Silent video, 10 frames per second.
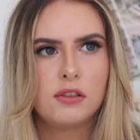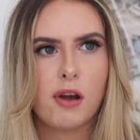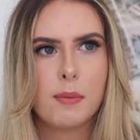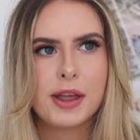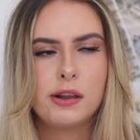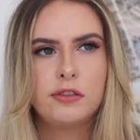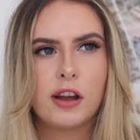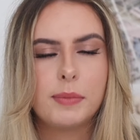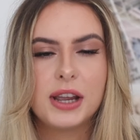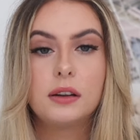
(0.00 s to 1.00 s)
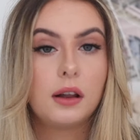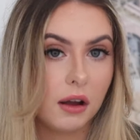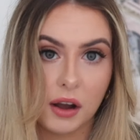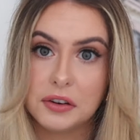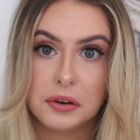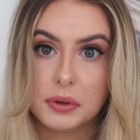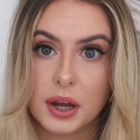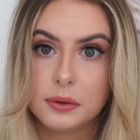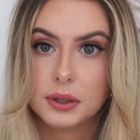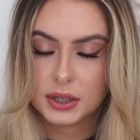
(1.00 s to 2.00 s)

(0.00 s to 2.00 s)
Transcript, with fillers: vermil vermil i don't know